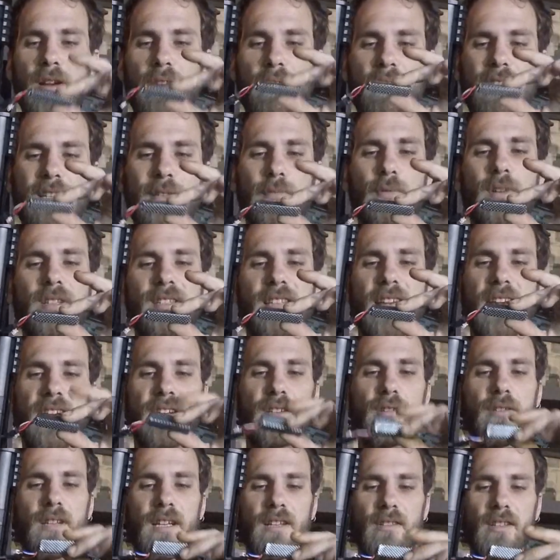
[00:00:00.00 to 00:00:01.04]
This one's
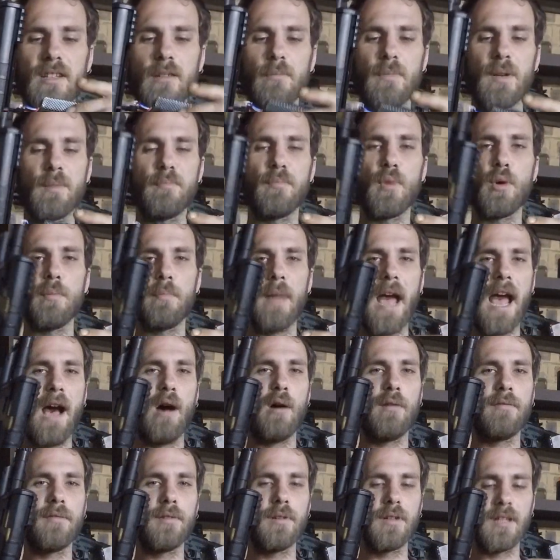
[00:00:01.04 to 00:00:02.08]
actually a little bit more
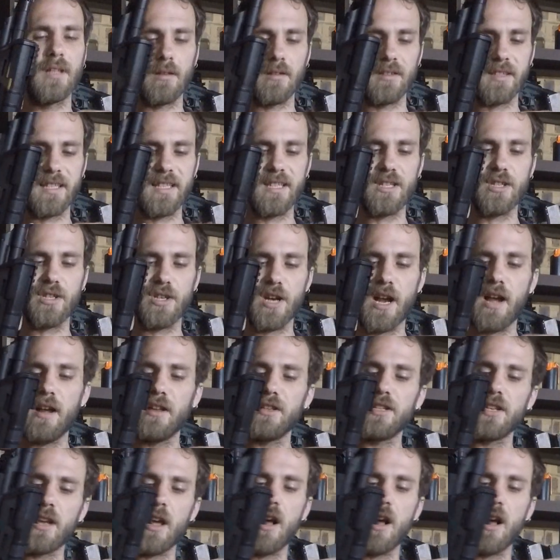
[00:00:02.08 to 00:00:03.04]
powerful. It'll discharge at a